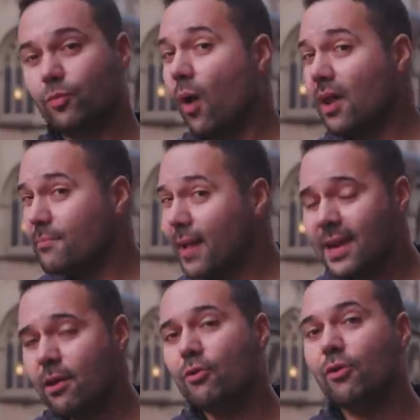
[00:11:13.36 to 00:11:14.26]
And while it
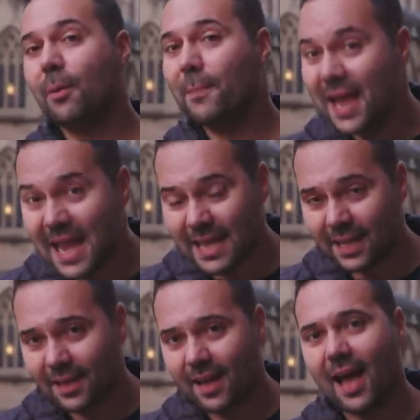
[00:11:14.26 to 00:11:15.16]
may no longer be
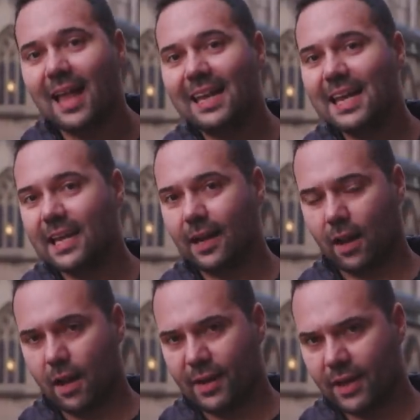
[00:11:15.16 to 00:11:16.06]
a leading
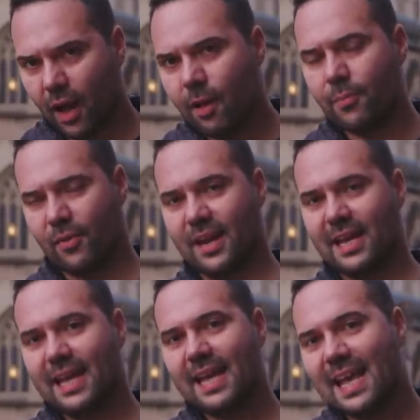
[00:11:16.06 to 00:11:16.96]
climate culprit,
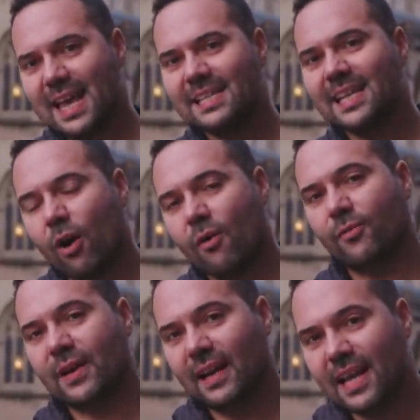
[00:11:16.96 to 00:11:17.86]
is it
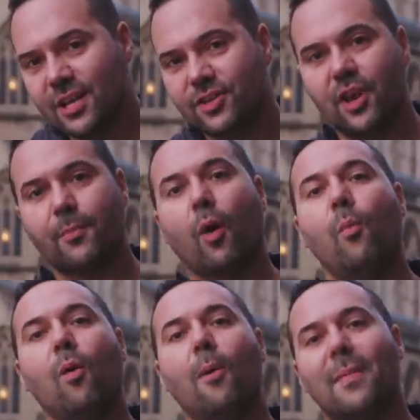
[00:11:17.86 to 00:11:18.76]
offering leadership
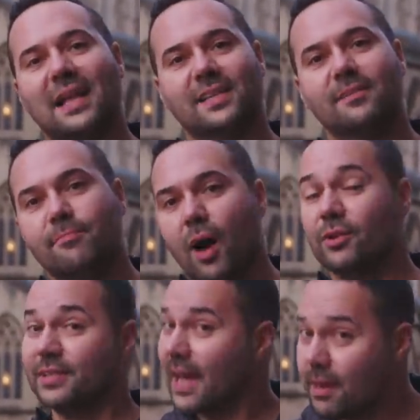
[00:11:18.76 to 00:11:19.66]
on what matters
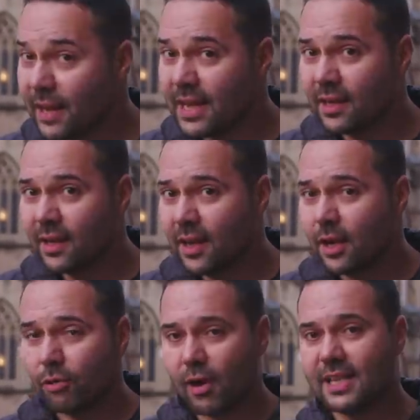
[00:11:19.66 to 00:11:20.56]
most, namely
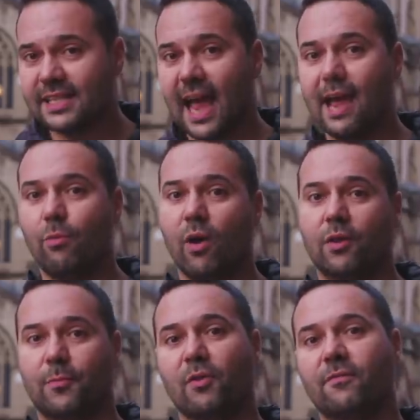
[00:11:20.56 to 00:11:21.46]
creating a
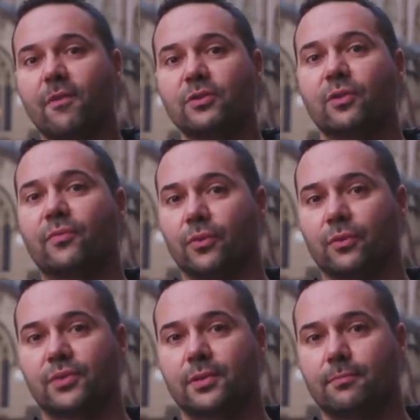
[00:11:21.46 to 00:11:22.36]
world beyond fossil
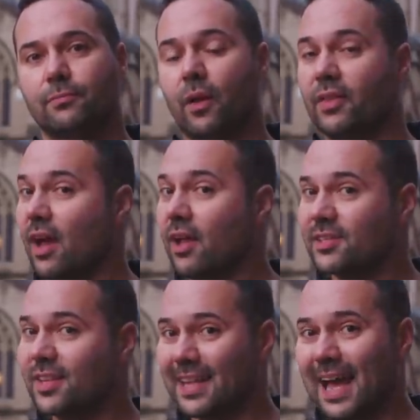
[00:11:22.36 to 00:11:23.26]
fuels? Well, the
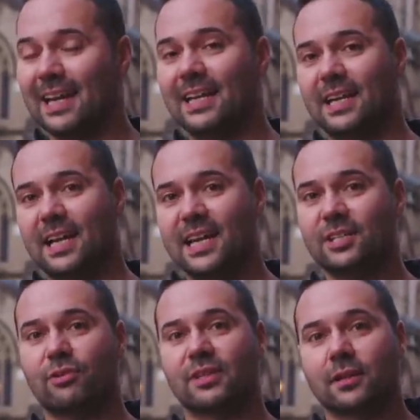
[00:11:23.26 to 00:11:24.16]
answer to that
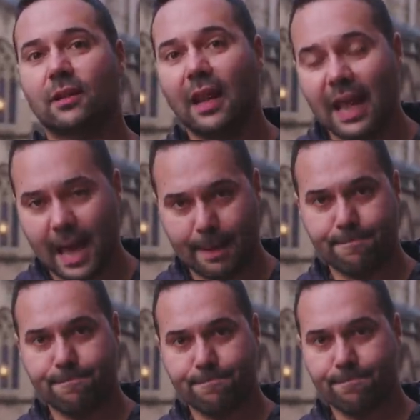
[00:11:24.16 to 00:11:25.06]
is crystal clear.
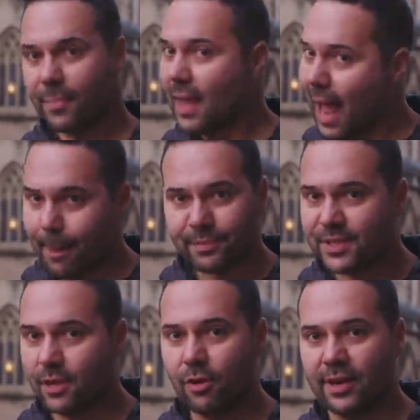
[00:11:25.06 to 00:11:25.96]

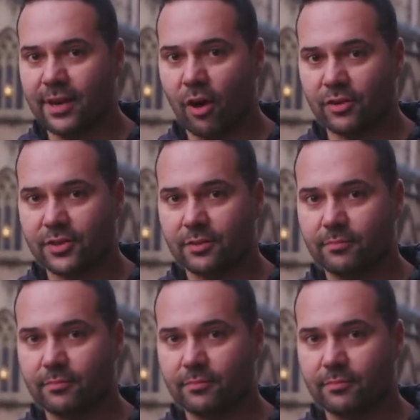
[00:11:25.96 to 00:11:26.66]
Absolutely not.